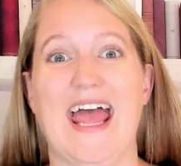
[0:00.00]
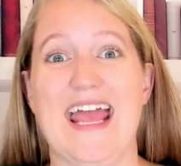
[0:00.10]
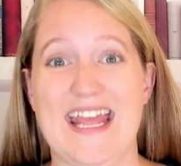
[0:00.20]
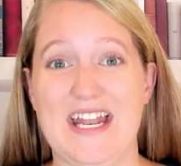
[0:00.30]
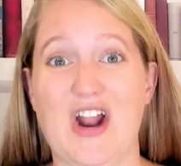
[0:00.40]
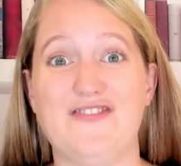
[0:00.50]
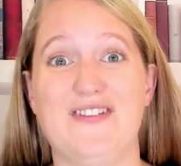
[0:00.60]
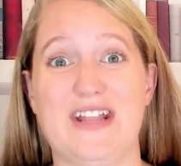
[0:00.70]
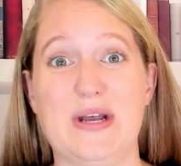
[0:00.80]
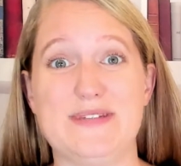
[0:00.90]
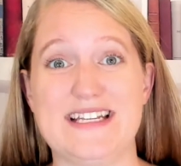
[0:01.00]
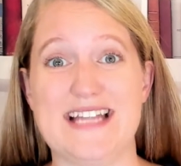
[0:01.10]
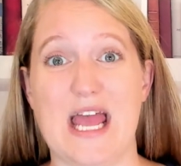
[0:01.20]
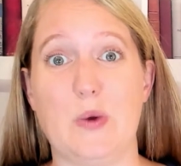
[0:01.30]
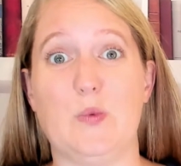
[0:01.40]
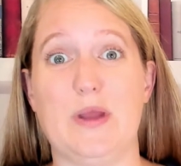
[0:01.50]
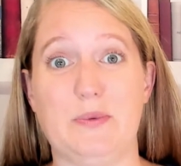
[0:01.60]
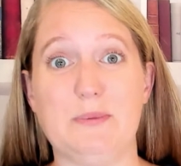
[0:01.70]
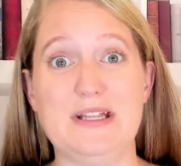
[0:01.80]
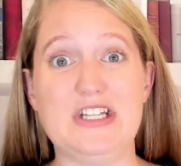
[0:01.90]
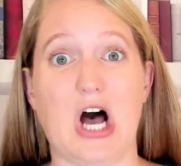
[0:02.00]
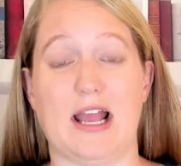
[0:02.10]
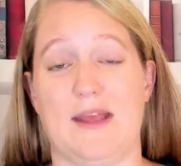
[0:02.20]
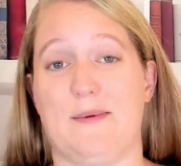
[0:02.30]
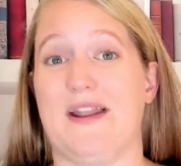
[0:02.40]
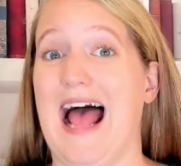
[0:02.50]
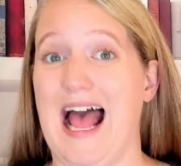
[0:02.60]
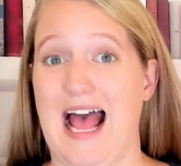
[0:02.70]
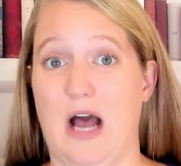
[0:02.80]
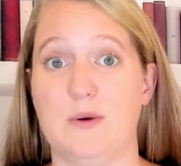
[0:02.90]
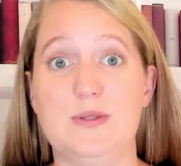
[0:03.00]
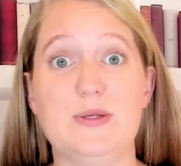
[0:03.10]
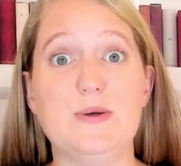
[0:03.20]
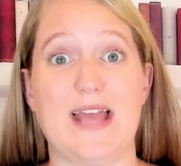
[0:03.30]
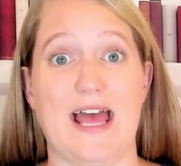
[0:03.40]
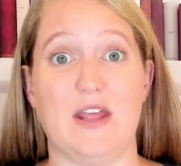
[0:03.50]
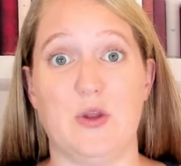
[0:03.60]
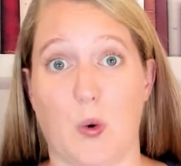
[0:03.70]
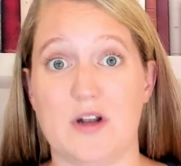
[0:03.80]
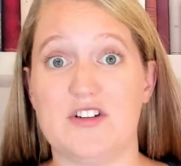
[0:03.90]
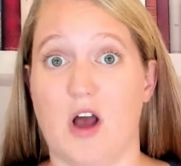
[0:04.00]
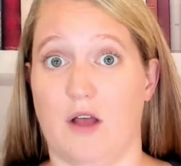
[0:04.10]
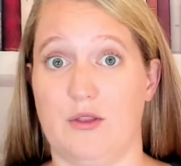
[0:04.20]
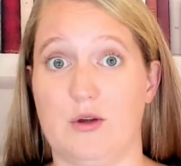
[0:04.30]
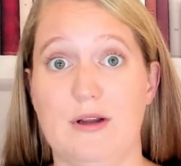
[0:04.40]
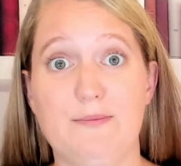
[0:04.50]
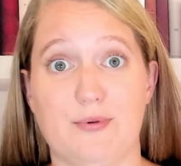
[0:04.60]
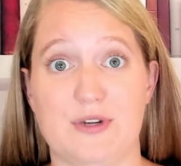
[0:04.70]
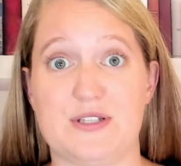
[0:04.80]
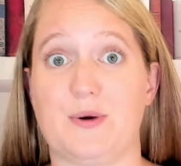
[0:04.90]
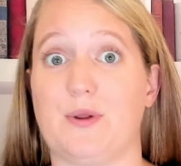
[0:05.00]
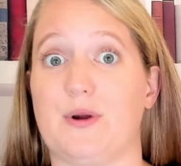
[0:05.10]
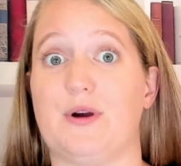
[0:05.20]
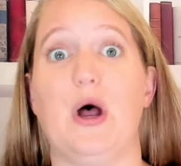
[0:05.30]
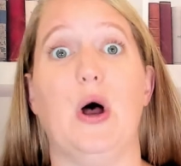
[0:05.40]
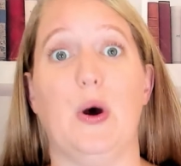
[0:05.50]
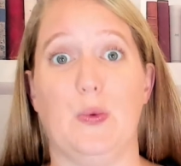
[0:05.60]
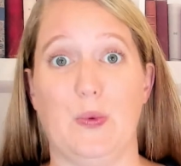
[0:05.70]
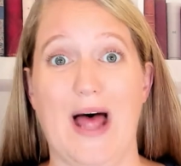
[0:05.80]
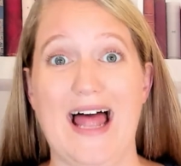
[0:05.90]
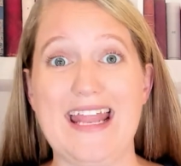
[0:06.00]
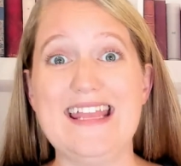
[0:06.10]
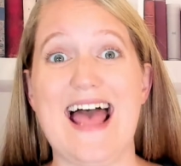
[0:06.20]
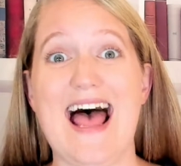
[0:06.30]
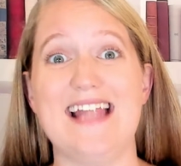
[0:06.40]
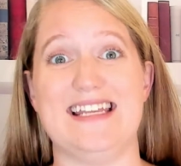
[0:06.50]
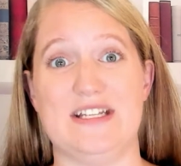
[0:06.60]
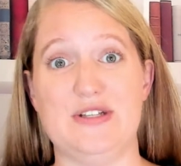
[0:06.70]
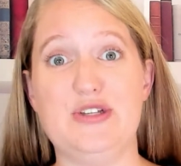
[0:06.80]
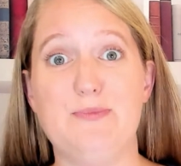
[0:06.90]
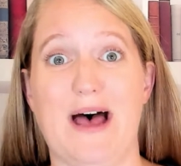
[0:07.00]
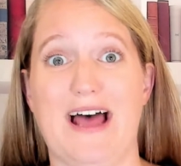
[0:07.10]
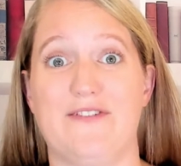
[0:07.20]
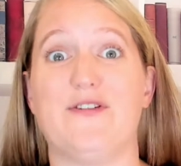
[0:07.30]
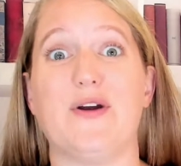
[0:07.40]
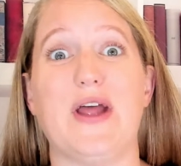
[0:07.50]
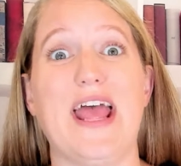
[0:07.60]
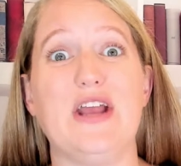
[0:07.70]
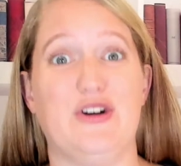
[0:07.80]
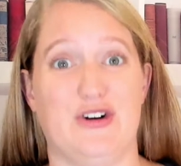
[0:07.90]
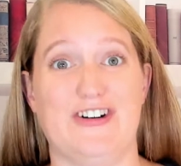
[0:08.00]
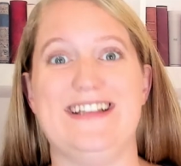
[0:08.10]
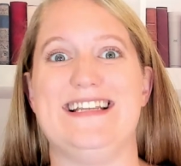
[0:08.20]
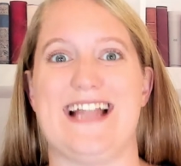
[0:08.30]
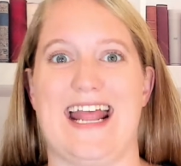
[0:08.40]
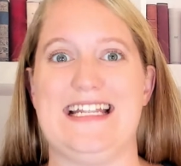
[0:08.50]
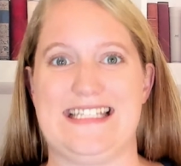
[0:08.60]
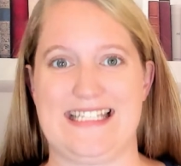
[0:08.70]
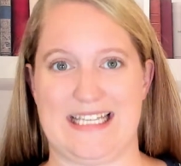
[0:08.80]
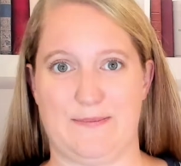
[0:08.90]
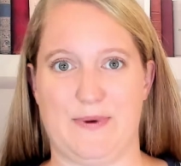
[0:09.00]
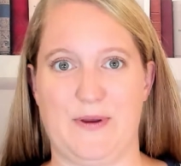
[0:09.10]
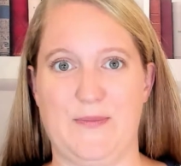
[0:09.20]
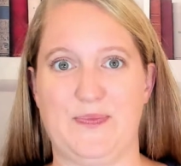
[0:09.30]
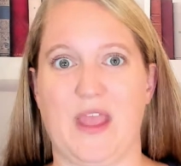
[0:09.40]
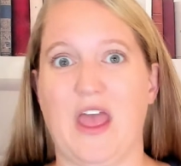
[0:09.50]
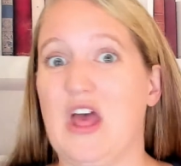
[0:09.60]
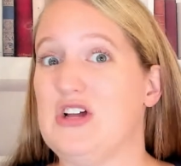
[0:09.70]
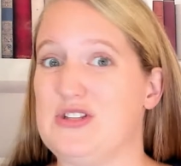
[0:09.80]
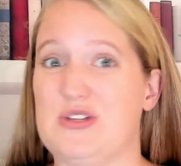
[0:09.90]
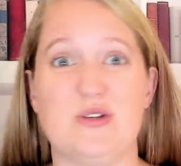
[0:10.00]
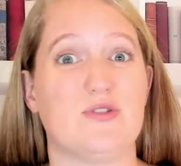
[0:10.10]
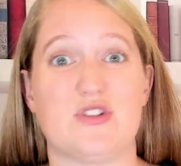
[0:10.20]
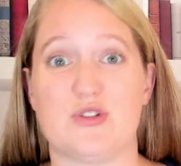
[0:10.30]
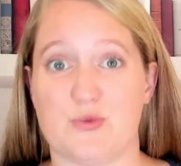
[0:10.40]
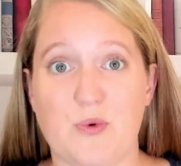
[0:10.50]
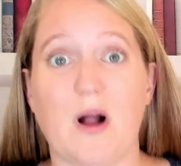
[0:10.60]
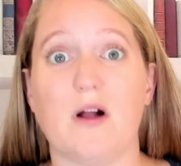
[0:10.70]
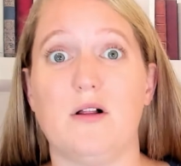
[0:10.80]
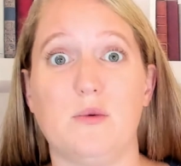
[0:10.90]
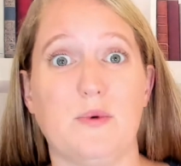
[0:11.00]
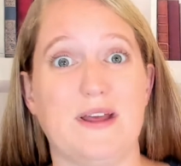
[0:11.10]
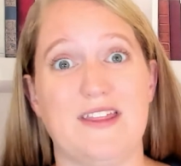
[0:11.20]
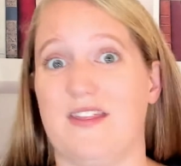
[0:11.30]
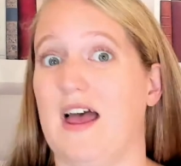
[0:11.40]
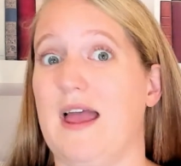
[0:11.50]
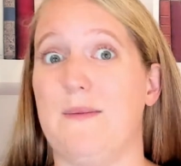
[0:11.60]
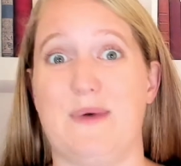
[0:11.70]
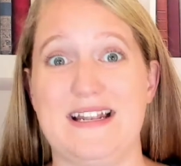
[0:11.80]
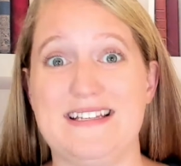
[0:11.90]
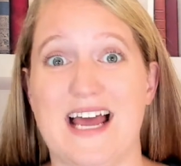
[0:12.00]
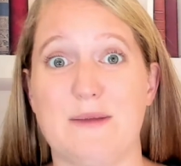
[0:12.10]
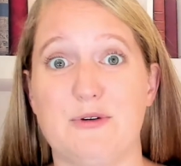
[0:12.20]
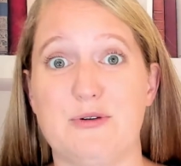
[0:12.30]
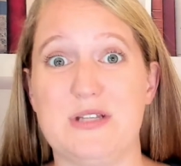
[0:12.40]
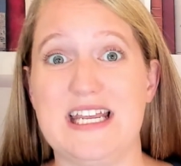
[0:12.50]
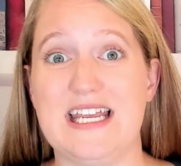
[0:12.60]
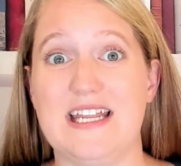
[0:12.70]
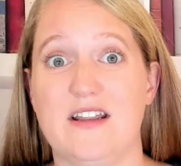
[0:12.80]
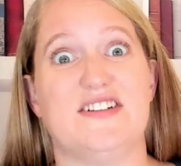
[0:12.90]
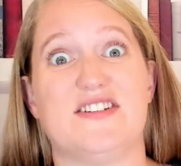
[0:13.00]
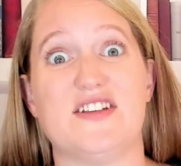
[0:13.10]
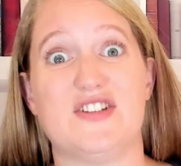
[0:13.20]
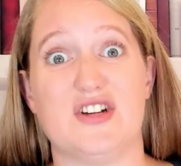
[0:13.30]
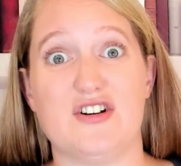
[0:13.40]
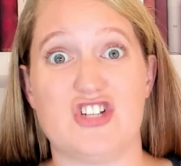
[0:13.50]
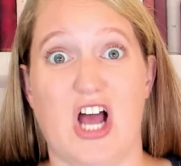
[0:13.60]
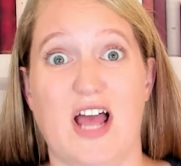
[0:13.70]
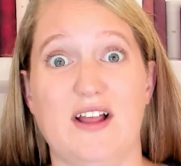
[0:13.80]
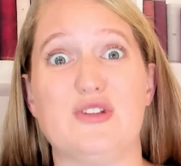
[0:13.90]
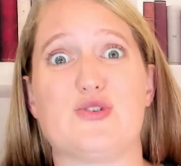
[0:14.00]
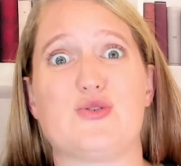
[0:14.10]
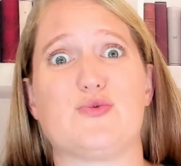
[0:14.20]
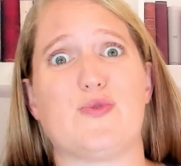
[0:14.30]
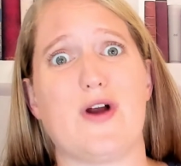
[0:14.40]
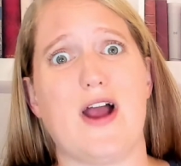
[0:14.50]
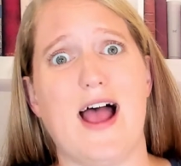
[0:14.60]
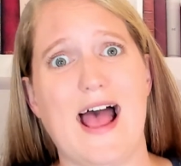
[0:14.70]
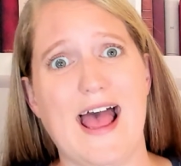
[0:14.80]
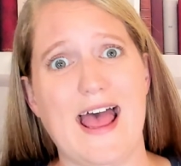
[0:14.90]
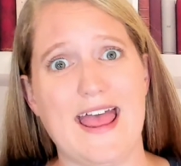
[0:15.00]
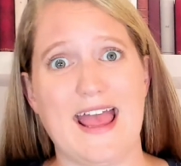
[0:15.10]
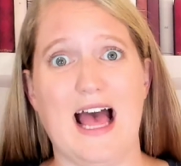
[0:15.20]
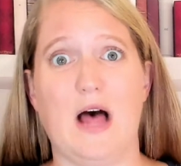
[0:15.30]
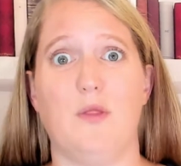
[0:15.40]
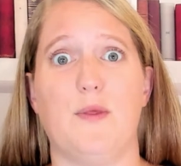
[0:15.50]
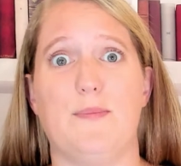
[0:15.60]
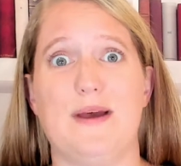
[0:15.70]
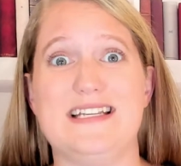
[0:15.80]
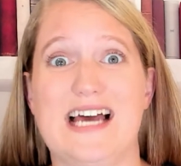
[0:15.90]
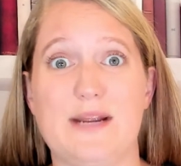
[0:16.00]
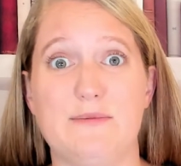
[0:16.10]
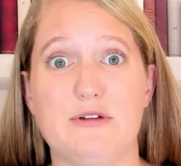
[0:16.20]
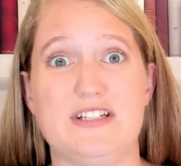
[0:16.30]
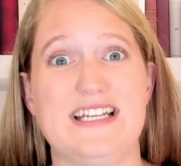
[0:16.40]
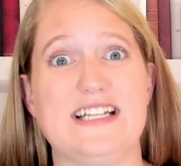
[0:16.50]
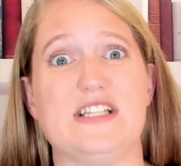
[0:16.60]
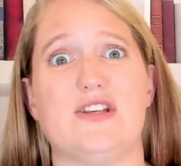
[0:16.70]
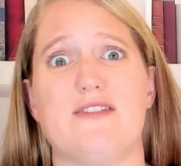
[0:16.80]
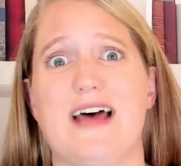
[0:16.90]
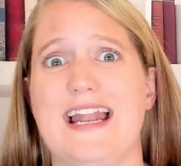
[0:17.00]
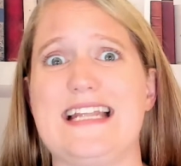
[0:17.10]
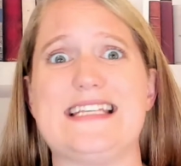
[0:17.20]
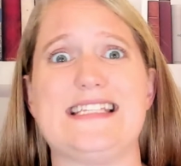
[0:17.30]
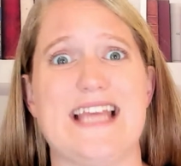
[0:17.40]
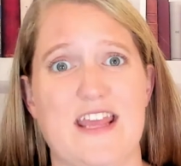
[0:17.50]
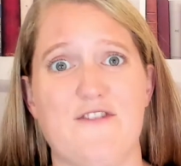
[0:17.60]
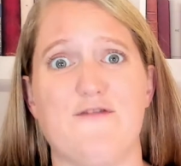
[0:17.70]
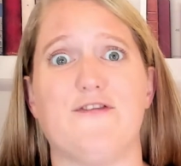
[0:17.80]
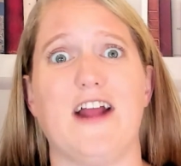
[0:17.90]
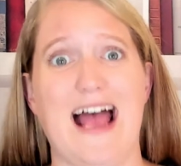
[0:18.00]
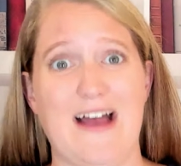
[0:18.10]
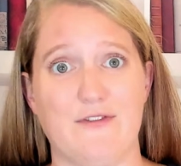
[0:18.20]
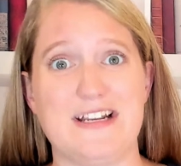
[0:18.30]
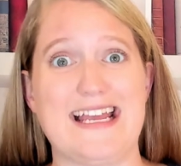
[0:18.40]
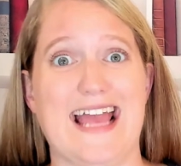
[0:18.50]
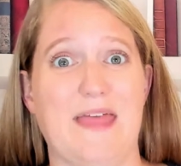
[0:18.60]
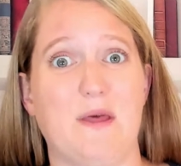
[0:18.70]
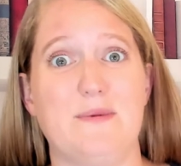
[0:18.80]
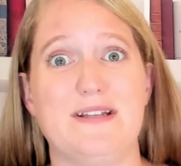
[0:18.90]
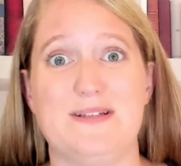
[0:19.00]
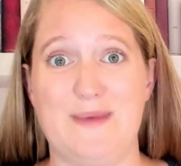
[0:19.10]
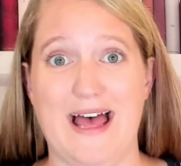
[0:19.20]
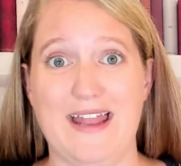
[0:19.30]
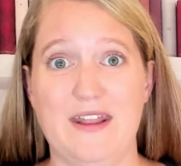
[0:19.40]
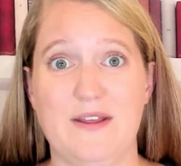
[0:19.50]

In our video today, we will be talking about how to get your toddler and preschooler ready and into bed for a good night's sleep. Do you struggle with a bedtime routine? Does your child drag out the bedtime routine so that it is taking forever to get them into bed?